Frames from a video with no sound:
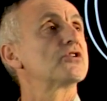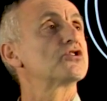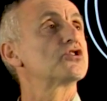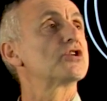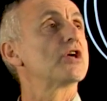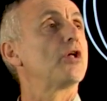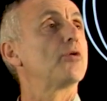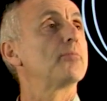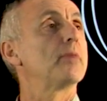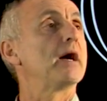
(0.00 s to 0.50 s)
of the
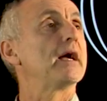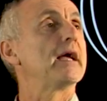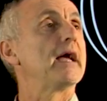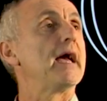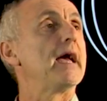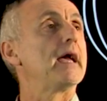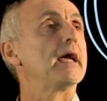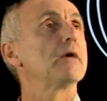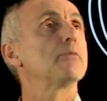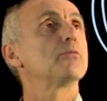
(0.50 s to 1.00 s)
shell by
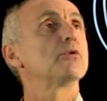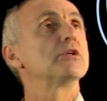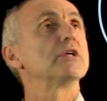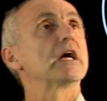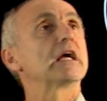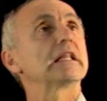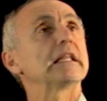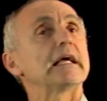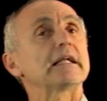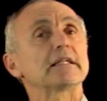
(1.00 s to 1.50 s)
a, and we're
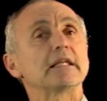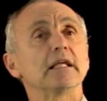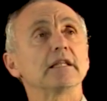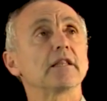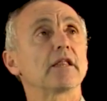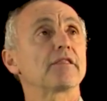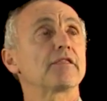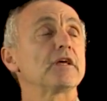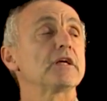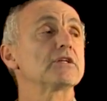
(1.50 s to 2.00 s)

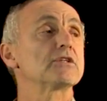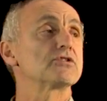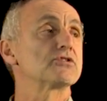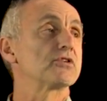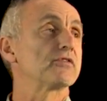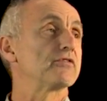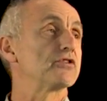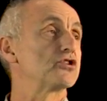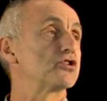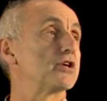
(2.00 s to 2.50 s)
neglecting the
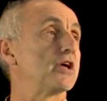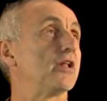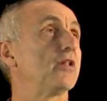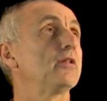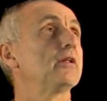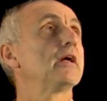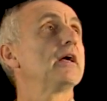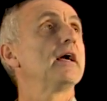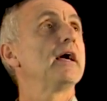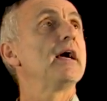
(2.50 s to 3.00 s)
thickness of the
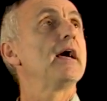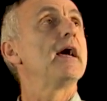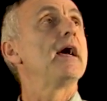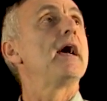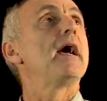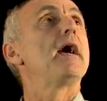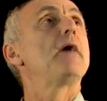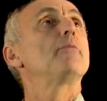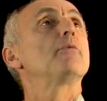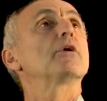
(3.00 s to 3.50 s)
shell.
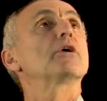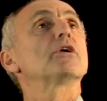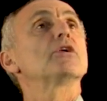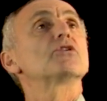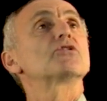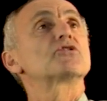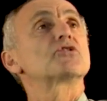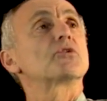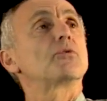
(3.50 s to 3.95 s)
And we're going to